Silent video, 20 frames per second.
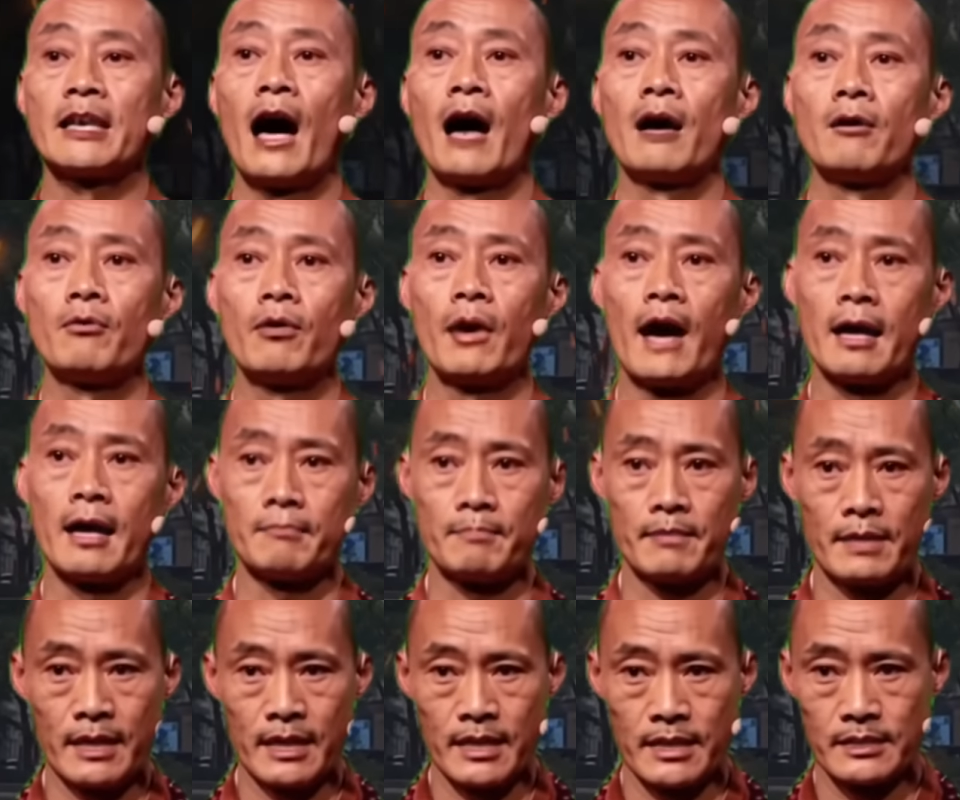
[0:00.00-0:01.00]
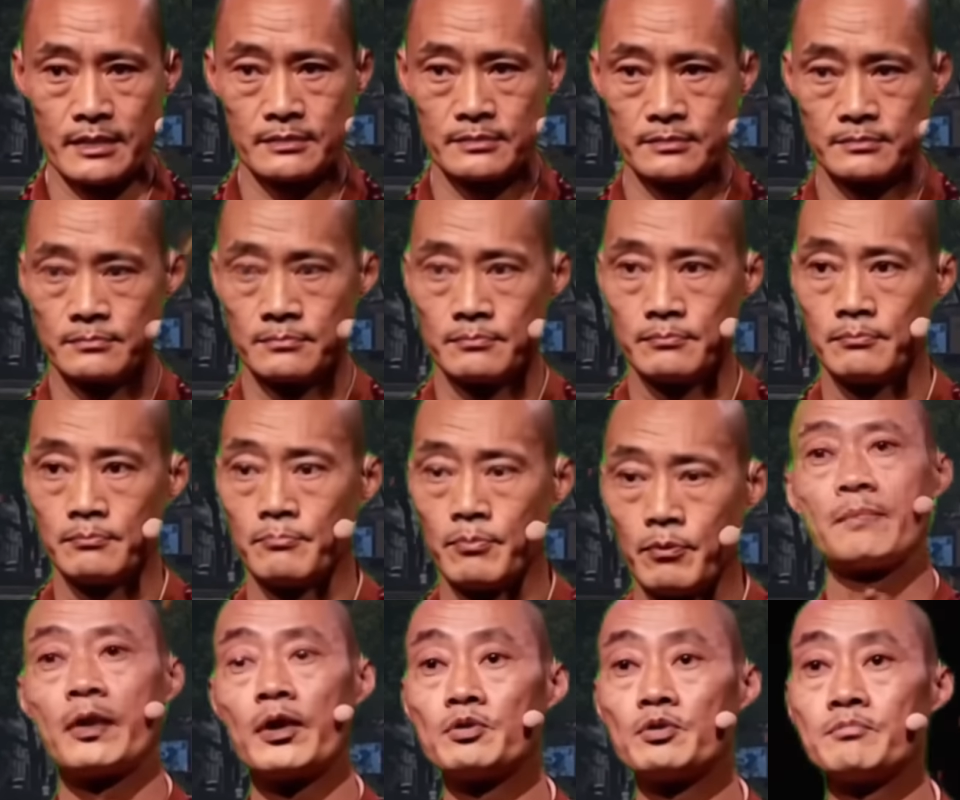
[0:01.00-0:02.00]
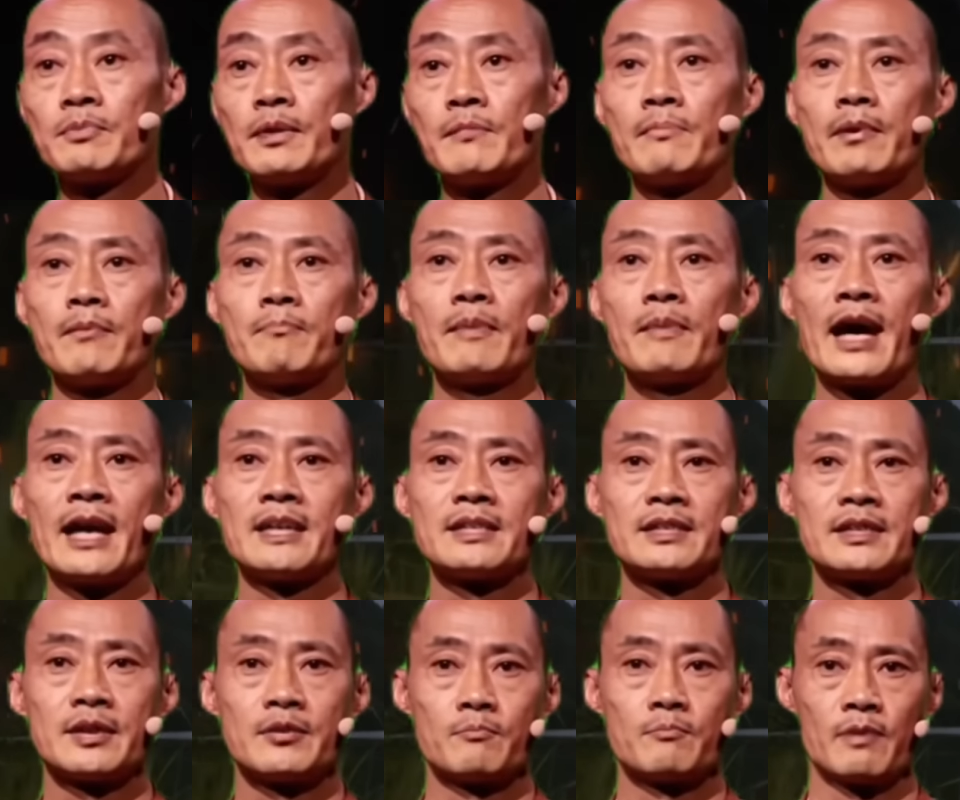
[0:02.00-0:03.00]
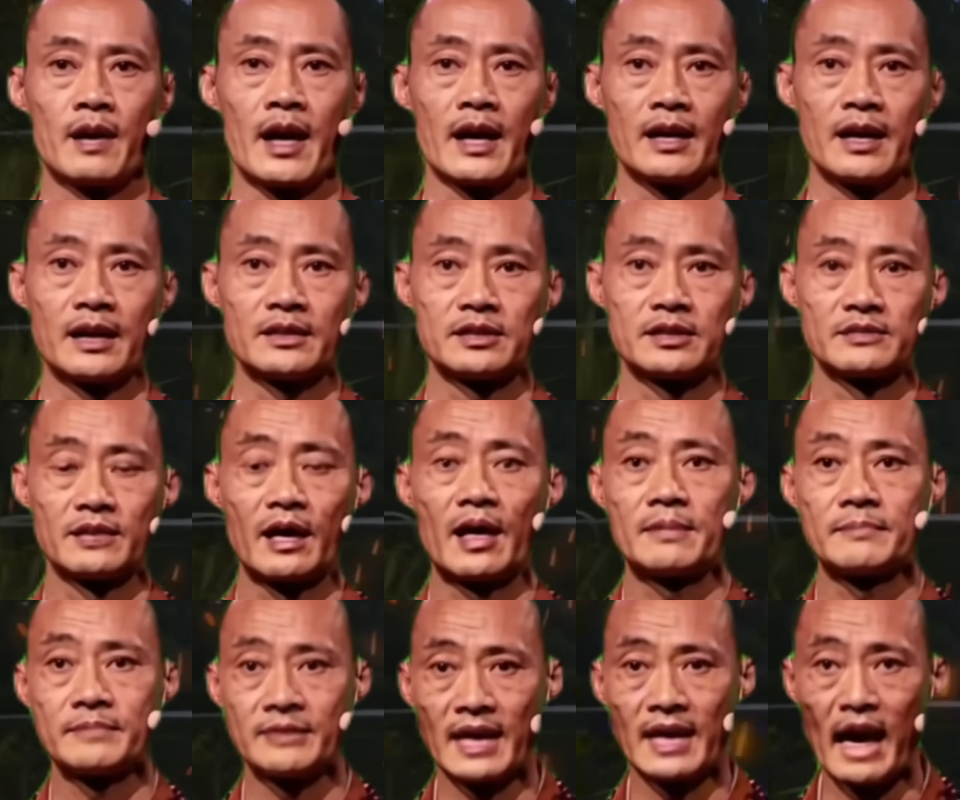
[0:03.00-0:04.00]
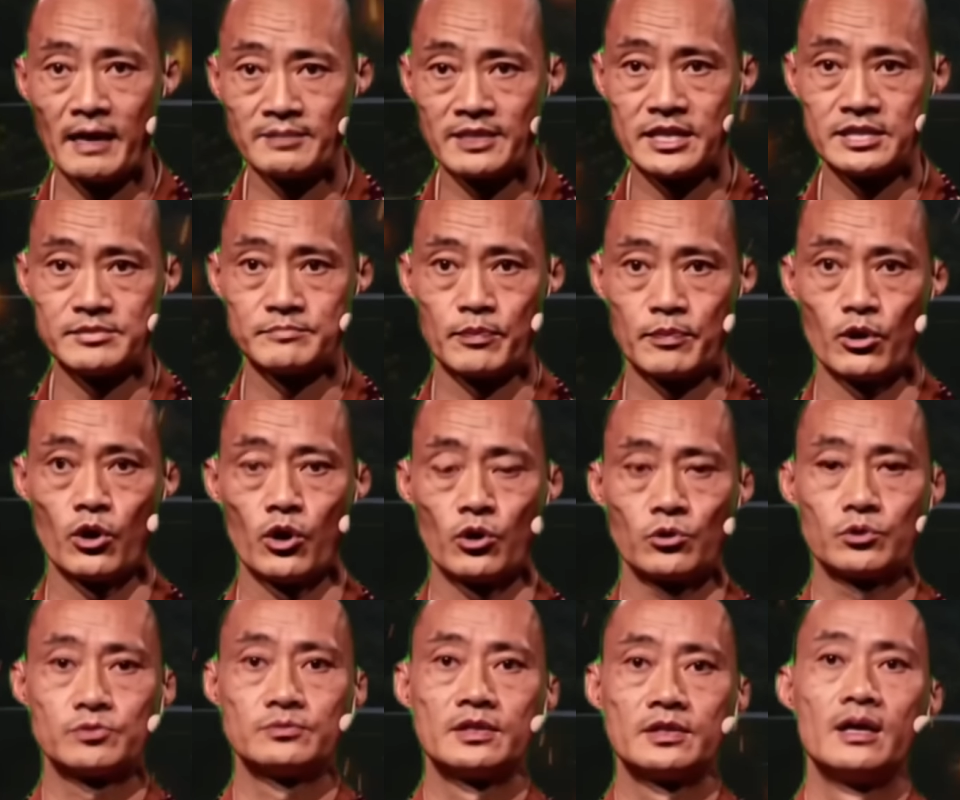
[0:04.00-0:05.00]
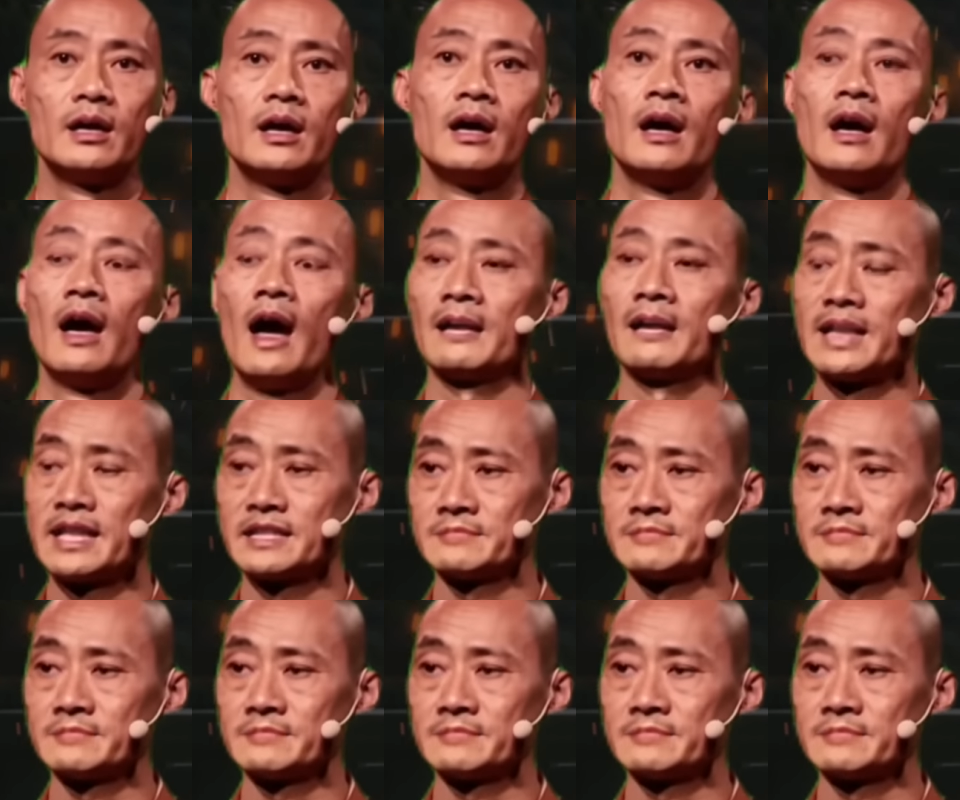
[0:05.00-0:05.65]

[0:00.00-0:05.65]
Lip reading: yourself in the dark. When no one's watching, when there's no audience to clap for your effort.